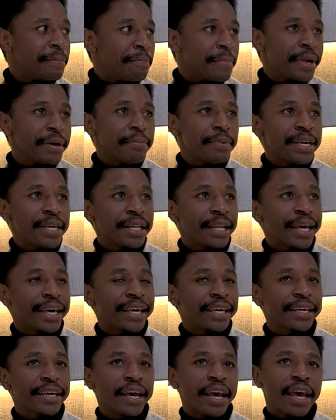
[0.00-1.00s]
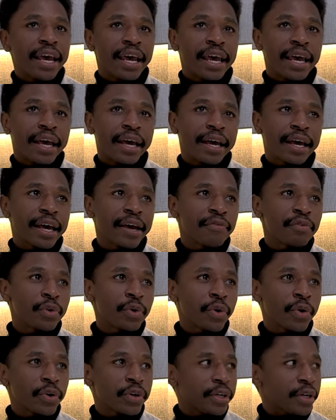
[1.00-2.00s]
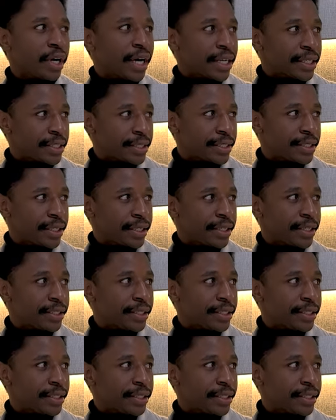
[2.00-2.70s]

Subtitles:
Maybe like, have you heard Astrid